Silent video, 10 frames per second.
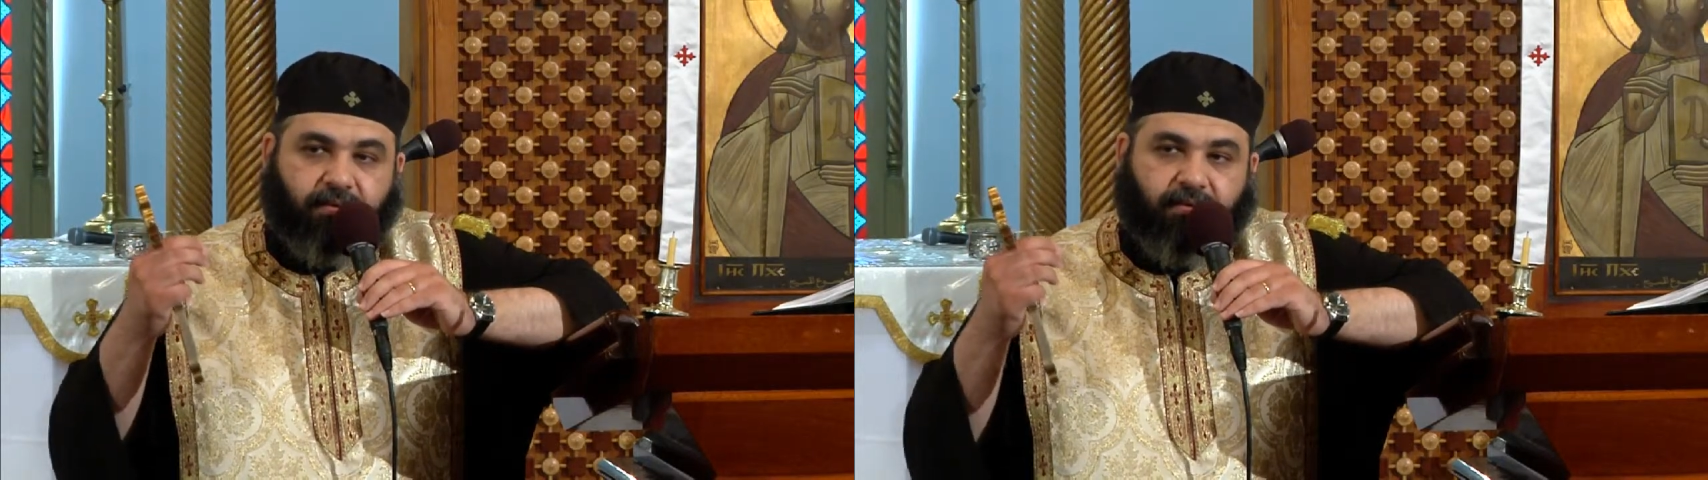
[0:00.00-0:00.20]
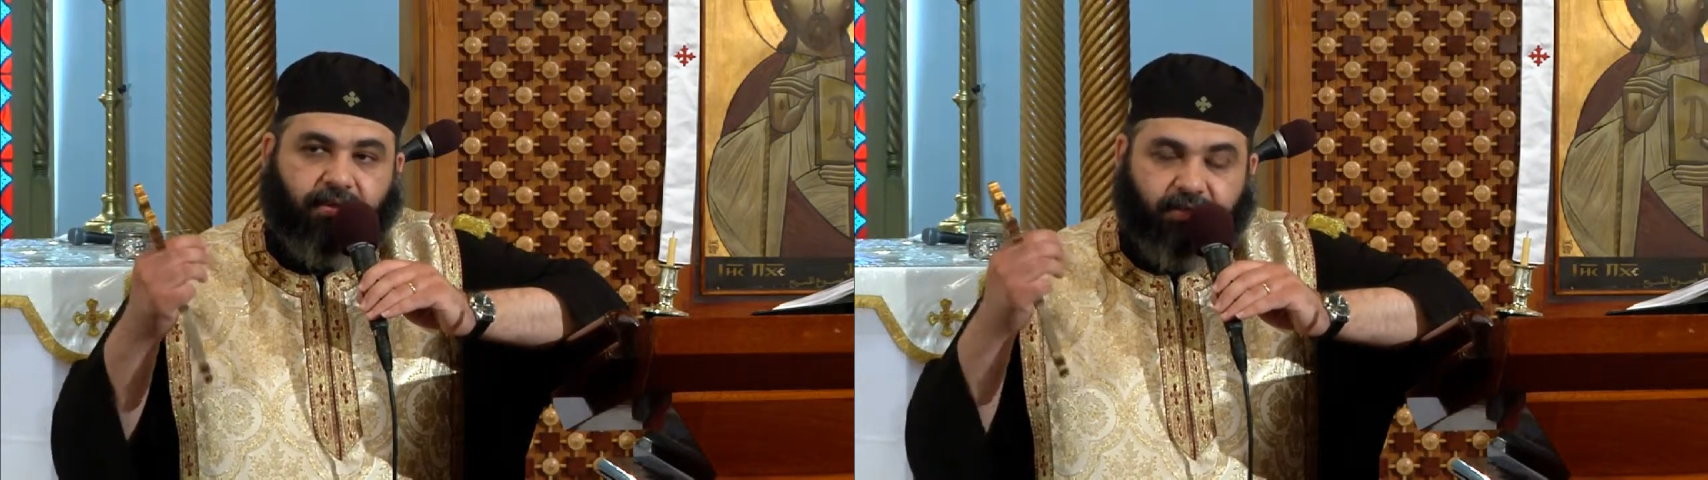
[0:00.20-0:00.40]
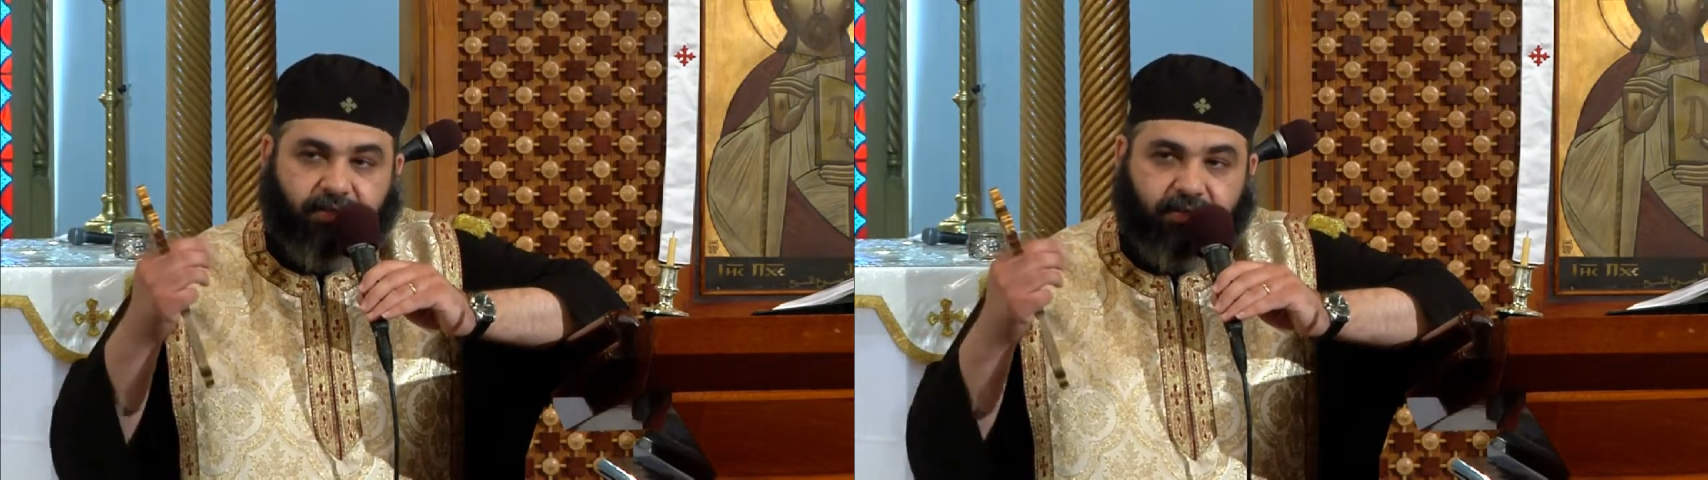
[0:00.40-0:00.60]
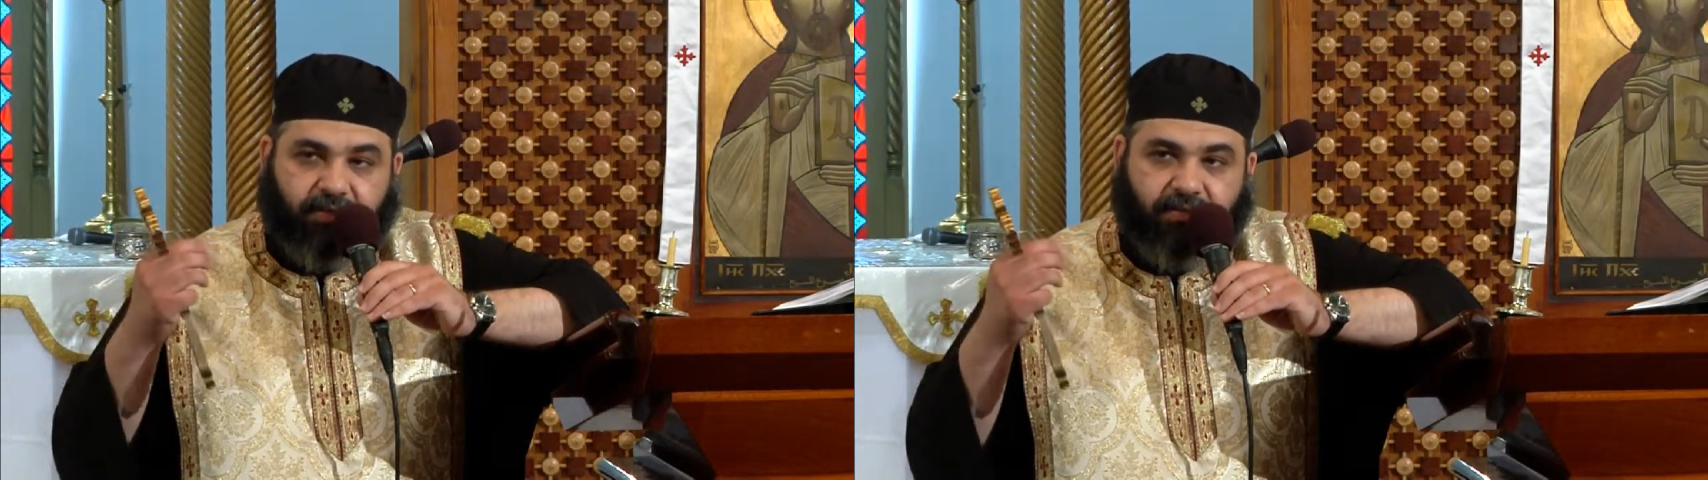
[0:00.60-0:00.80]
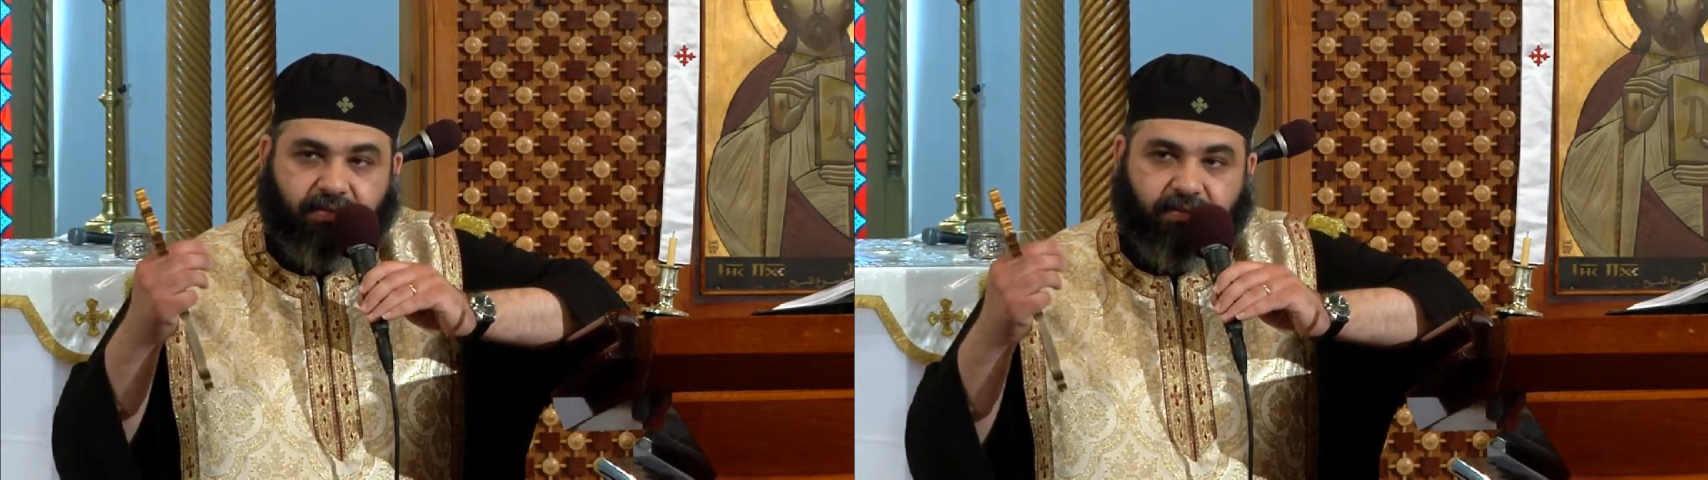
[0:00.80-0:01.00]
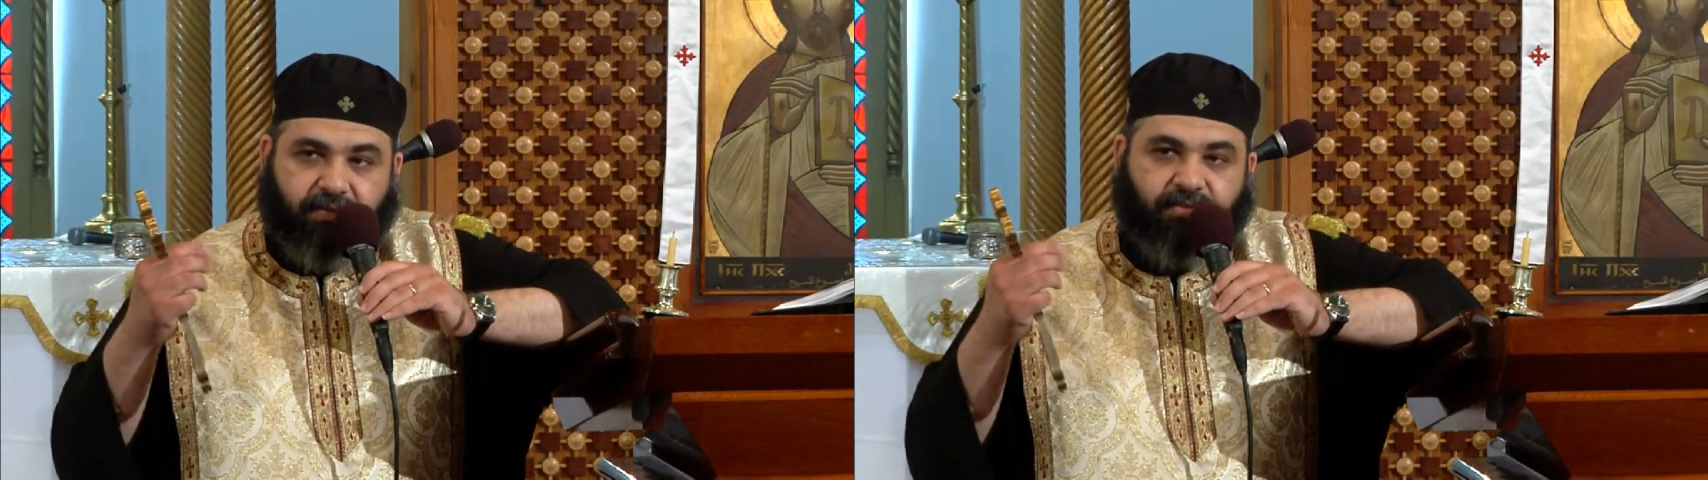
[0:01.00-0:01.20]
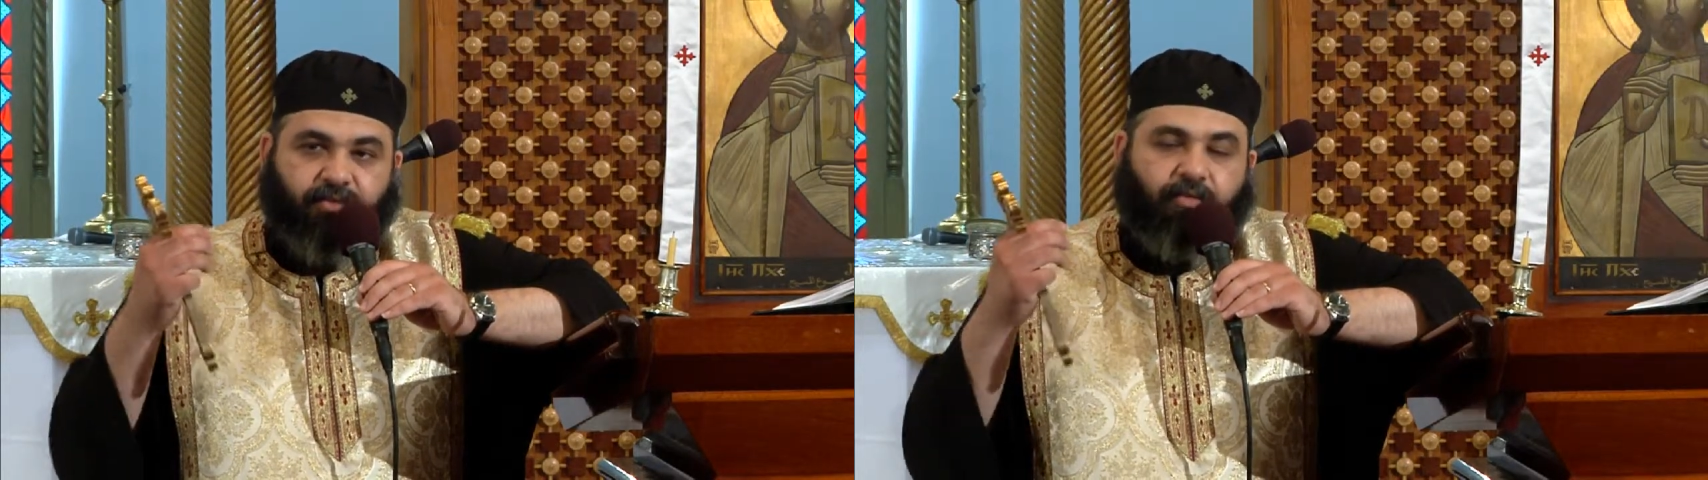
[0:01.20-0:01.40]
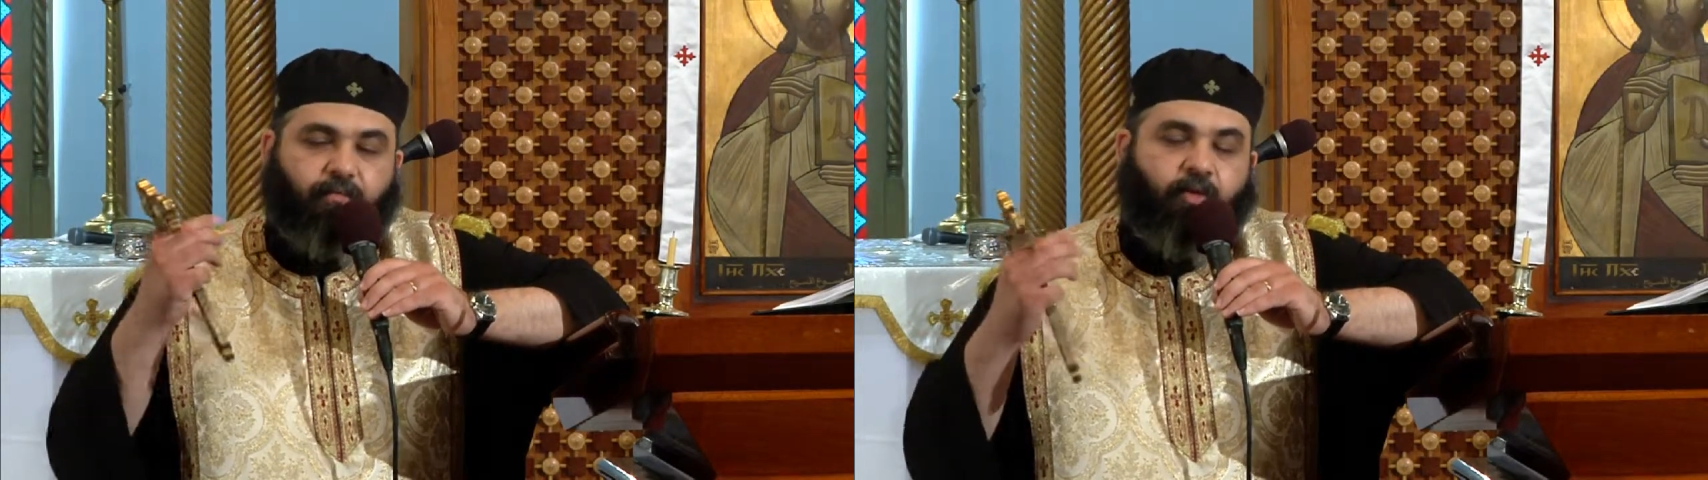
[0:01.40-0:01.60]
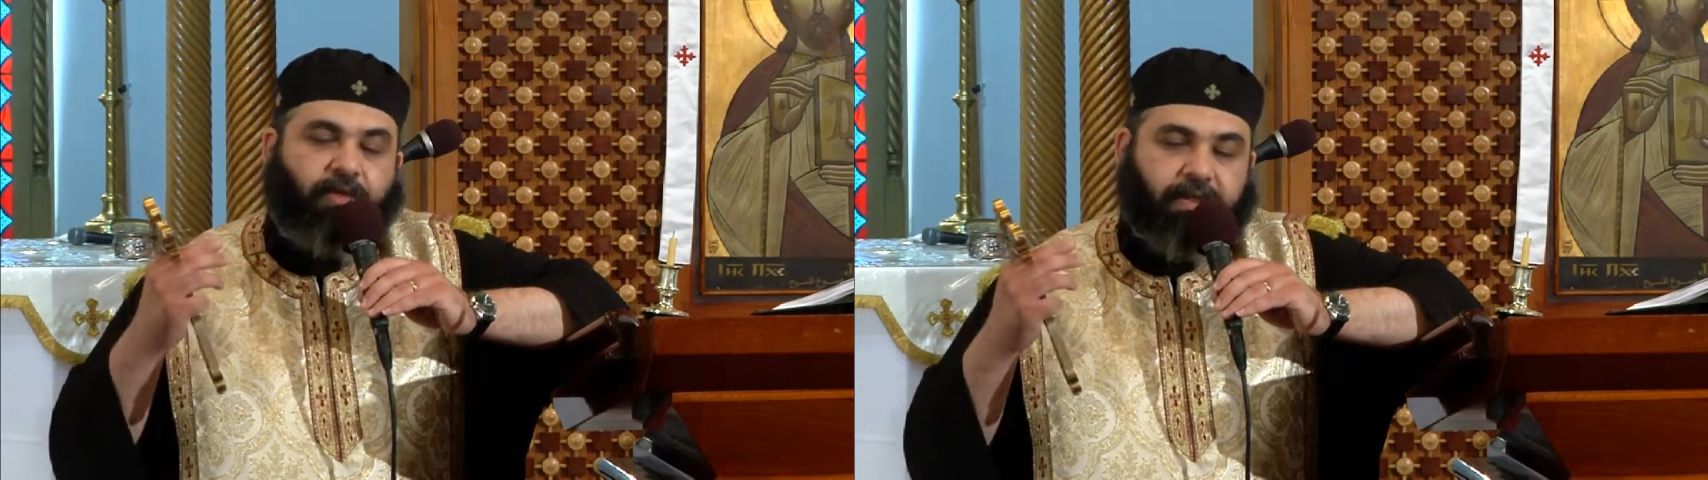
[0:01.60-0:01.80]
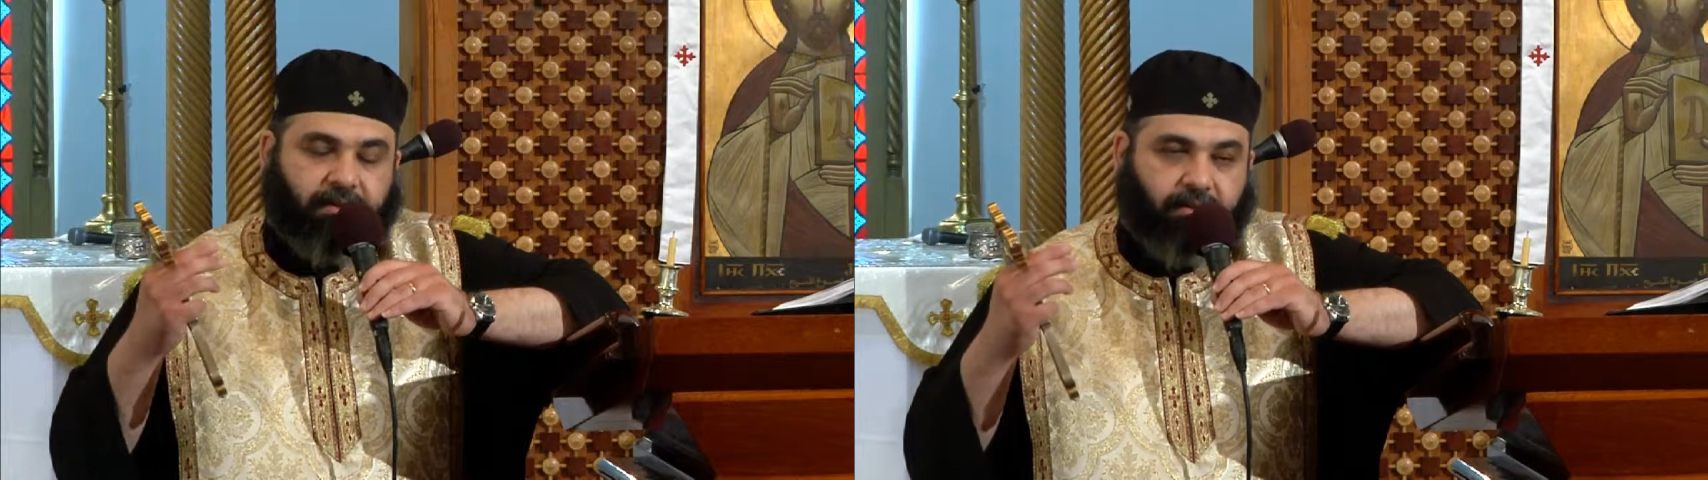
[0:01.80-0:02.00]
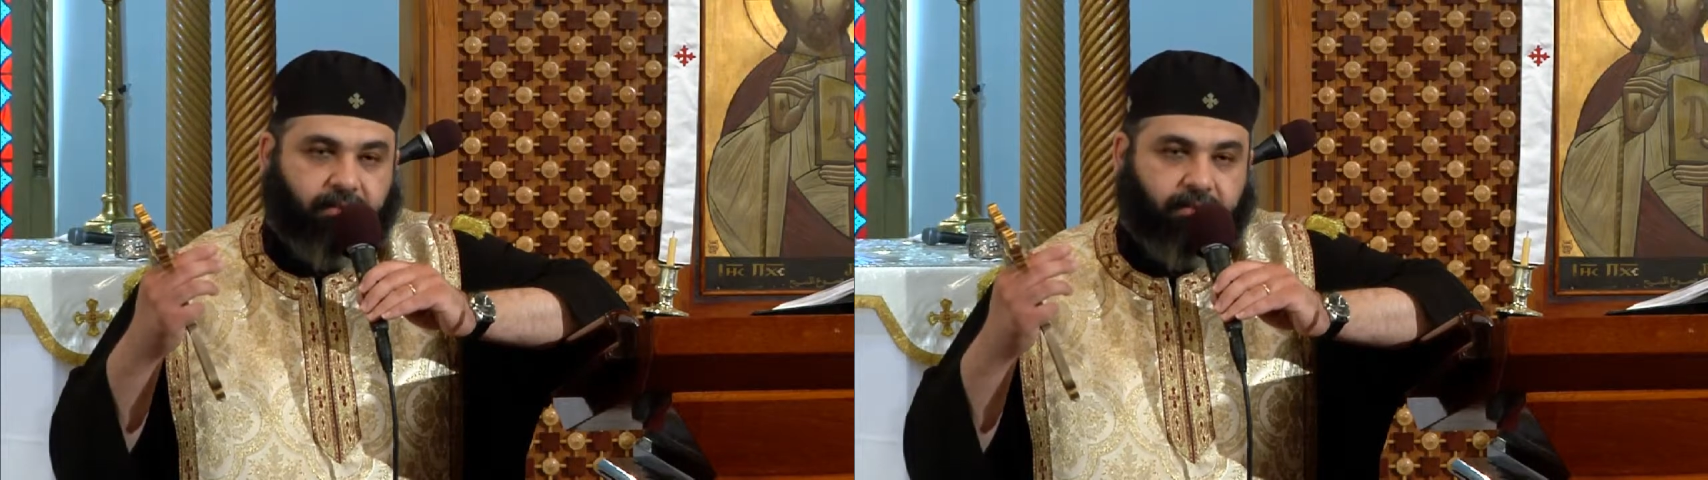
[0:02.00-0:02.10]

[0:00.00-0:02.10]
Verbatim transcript: a religious ceremony